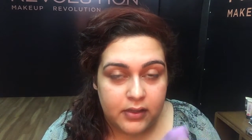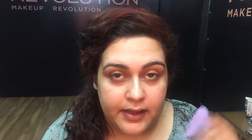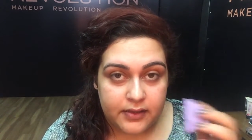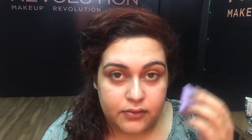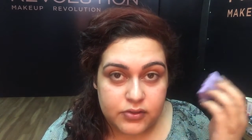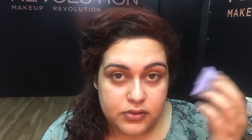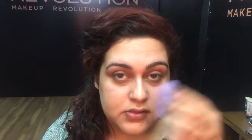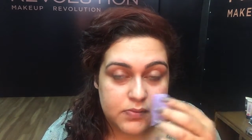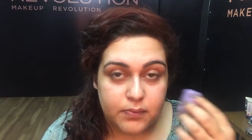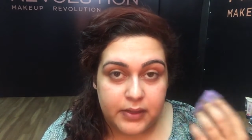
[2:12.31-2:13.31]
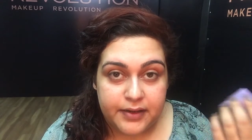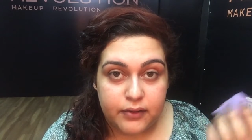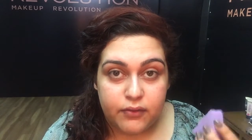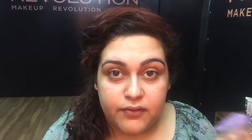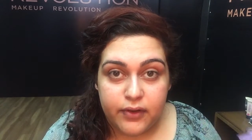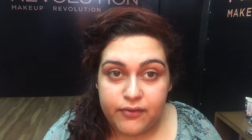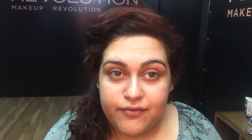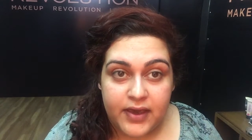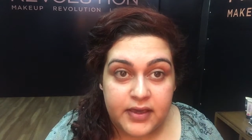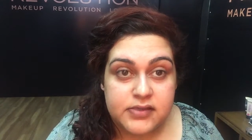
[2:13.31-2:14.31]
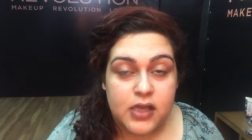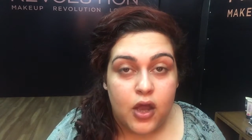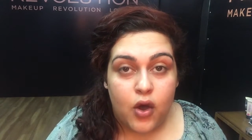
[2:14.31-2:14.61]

like, you know, just blend it over your face,